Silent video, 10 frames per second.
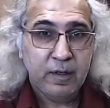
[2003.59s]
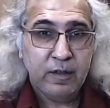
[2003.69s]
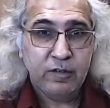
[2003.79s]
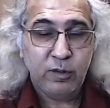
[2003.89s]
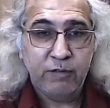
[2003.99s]

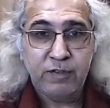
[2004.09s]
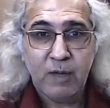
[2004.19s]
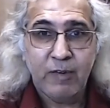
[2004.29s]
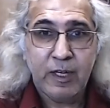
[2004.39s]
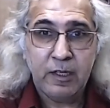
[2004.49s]
So if
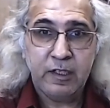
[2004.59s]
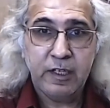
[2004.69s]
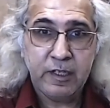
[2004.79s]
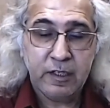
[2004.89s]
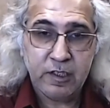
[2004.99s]
someone
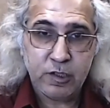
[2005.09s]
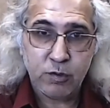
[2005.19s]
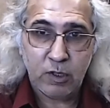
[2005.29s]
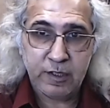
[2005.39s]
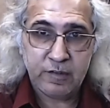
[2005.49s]
uncritically
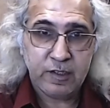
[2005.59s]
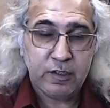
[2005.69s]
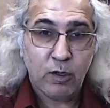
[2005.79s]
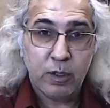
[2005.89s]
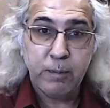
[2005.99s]
joins it
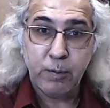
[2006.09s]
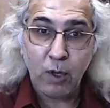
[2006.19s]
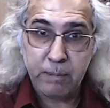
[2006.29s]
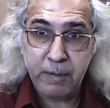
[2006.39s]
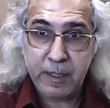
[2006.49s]
or
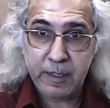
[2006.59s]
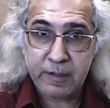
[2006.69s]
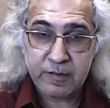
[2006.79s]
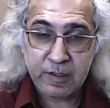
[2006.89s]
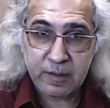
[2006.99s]
appropriates it,